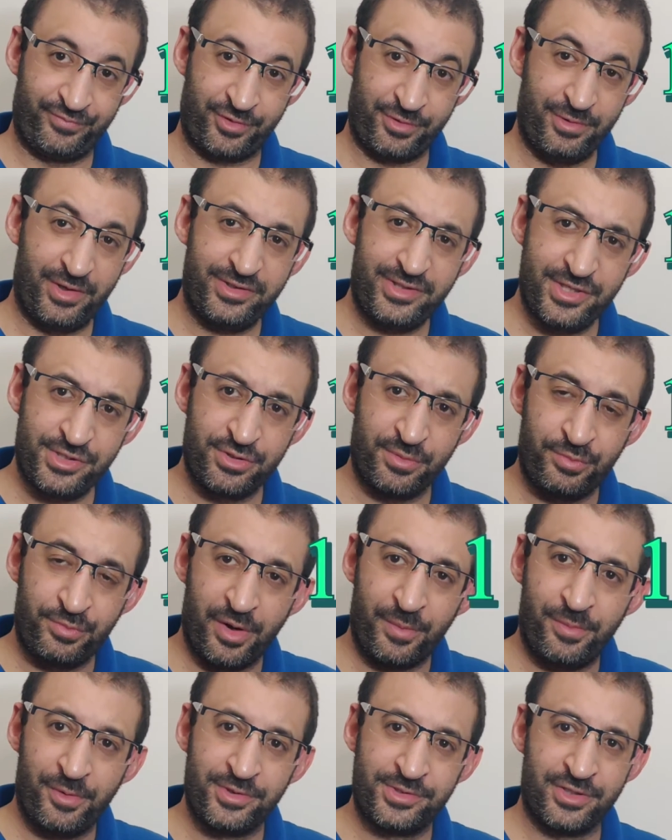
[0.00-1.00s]
What is the
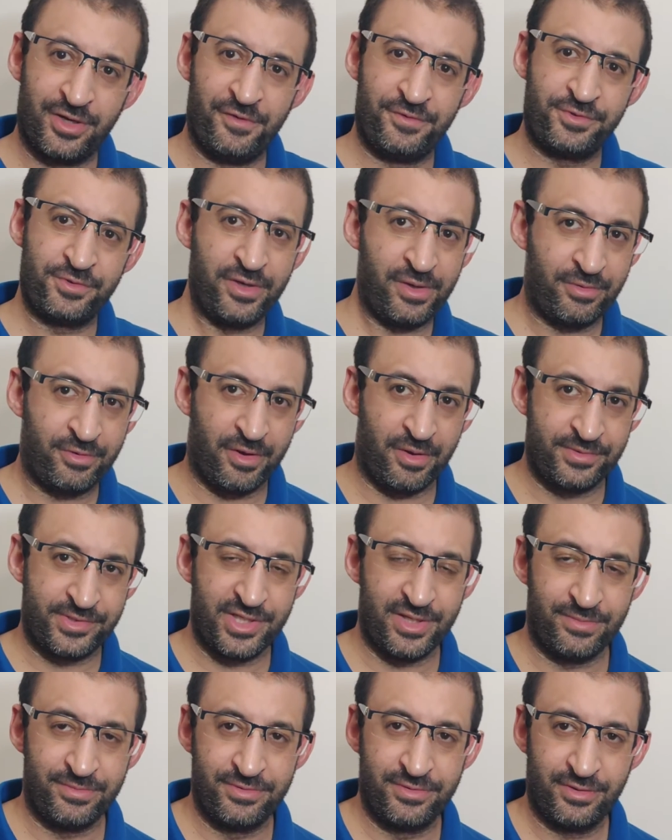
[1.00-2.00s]
purpose of stream
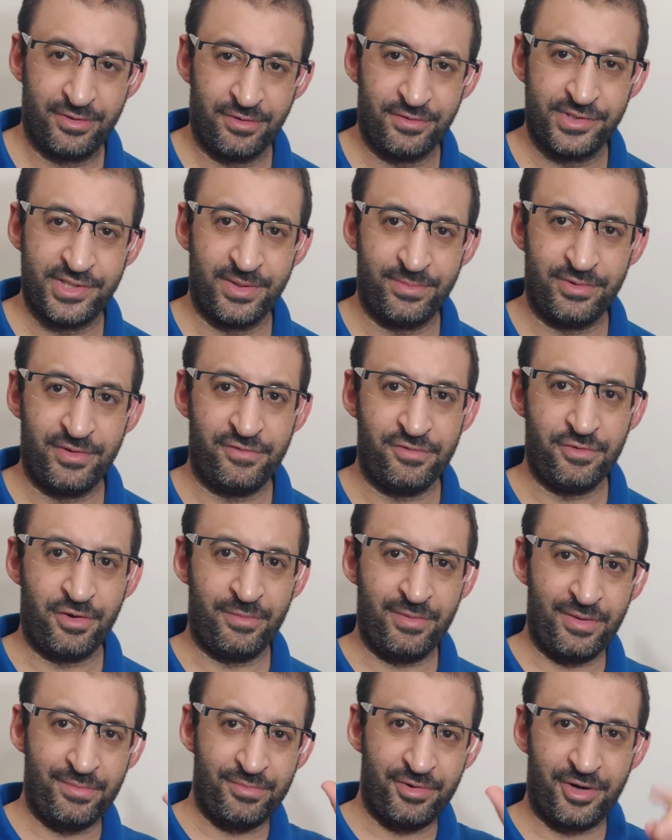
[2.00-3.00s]
concept? Concept, if you
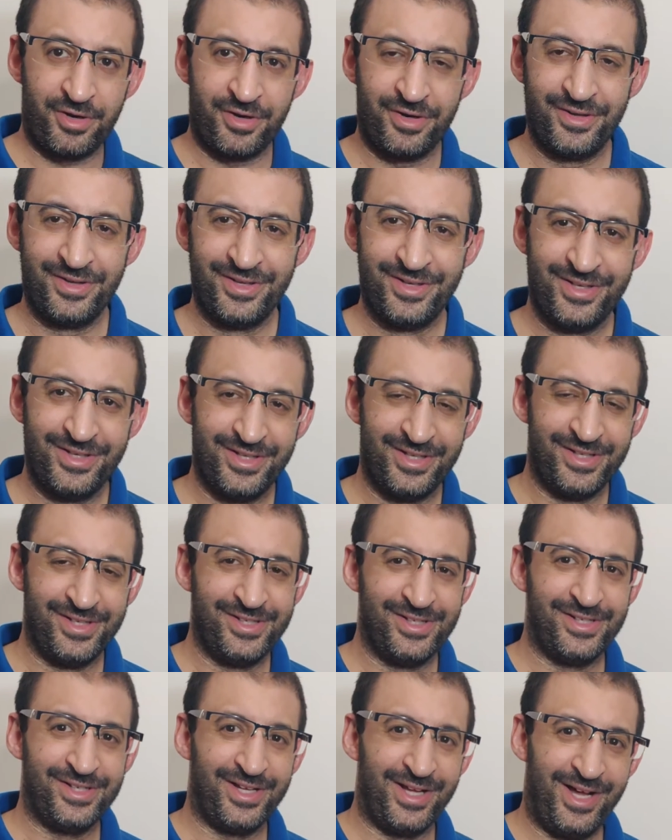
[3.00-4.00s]
remember,
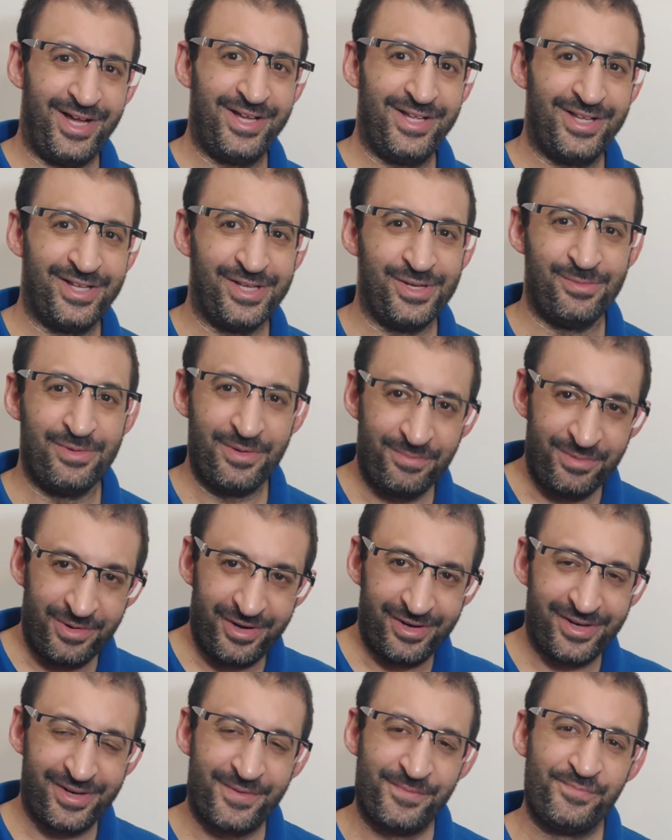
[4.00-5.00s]

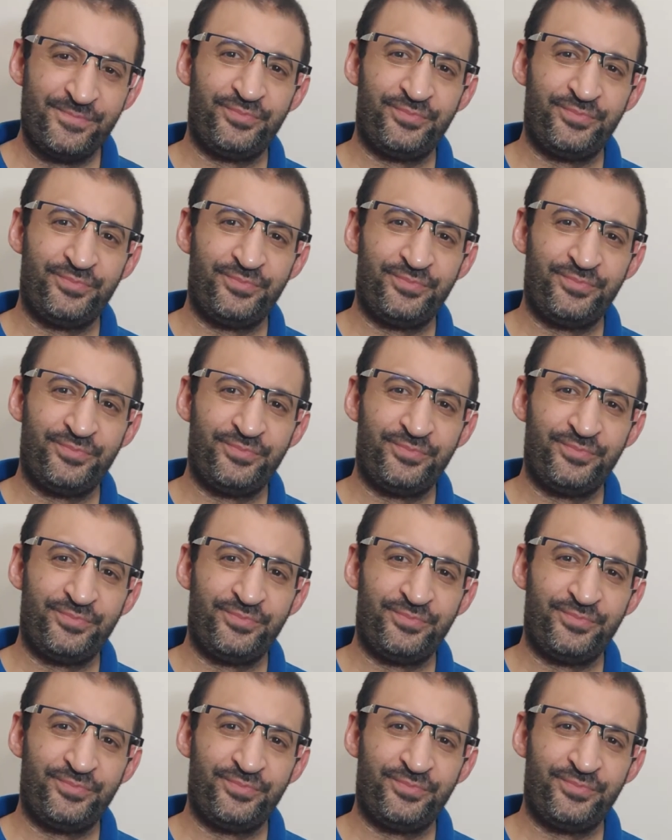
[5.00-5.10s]
remember,